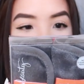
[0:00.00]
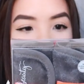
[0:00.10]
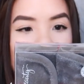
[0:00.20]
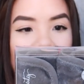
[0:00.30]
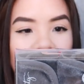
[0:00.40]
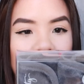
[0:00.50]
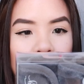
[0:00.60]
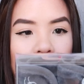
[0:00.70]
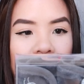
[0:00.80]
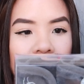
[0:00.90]
and you just
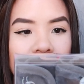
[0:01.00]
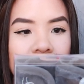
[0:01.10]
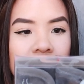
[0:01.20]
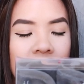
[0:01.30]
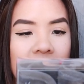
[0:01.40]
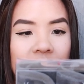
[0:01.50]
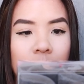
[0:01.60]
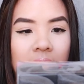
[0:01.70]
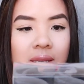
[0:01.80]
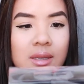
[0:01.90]
wet it,
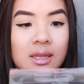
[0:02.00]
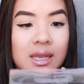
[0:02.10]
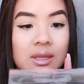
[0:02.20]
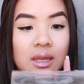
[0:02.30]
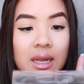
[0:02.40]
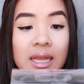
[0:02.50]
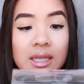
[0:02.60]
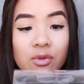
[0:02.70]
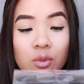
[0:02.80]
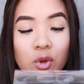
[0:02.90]
and it says it
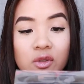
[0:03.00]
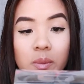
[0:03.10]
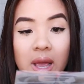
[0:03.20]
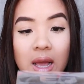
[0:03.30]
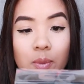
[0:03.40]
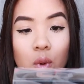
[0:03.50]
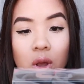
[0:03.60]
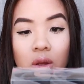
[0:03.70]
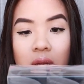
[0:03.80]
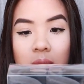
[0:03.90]
easily removes makeup
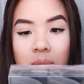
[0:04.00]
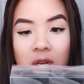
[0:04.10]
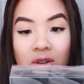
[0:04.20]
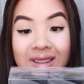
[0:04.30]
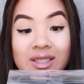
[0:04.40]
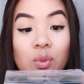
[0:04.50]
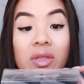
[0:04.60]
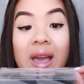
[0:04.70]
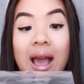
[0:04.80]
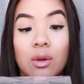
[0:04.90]
oil and impurities
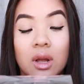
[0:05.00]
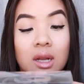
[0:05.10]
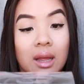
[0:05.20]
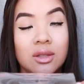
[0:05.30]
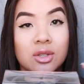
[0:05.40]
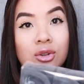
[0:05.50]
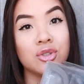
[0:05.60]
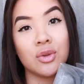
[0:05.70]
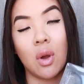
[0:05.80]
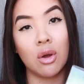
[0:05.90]
without a cleanser.
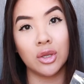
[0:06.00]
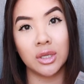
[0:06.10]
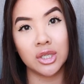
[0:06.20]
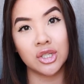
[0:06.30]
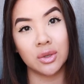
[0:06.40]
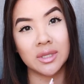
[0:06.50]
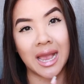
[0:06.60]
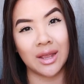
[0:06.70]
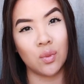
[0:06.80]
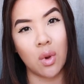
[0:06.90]
So all you need to do is
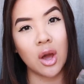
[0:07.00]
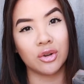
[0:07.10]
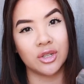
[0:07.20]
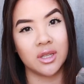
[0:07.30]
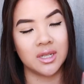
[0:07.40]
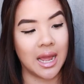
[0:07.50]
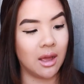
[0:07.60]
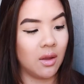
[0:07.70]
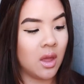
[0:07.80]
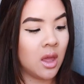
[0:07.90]
add water to the
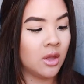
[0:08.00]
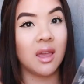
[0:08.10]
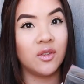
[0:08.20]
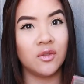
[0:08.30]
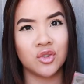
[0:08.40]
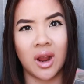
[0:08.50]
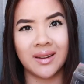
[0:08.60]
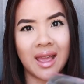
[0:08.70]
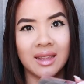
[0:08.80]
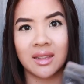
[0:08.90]
towel. If you've
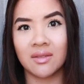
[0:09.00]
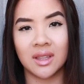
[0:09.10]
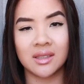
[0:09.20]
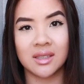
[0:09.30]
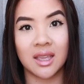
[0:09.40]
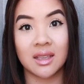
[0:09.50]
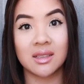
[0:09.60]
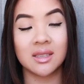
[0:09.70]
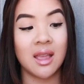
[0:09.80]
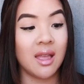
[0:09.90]
tried any of these
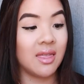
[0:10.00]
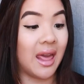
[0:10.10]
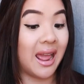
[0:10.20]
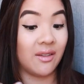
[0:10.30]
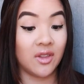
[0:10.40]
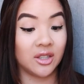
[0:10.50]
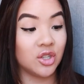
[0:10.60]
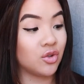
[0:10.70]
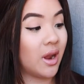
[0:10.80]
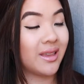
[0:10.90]
things that I have yet
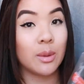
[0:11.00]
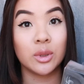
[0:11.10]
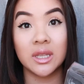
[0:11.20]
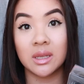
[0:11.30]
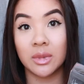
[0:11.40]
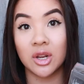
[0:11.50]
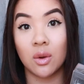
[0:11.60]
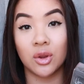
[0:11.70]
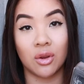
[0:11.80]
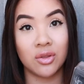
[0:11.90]
to try yet, please let me
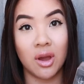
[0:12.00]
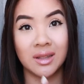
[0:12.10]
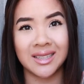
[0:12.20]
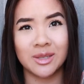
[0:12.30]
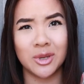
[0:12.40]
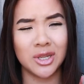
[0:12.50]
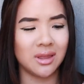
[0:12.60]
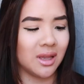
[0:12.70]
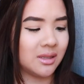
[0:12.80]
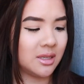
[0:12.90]
know your thoughts,
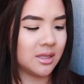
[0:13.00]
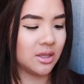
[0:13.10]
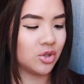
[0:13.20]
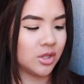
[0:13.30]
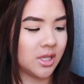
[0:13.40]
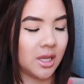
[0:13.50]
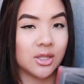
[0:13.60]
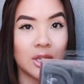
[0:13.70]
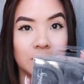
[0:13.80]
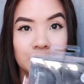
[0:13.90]
especially this. This is interesting.
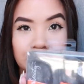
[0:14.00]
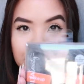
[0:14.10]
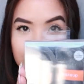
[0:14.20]
So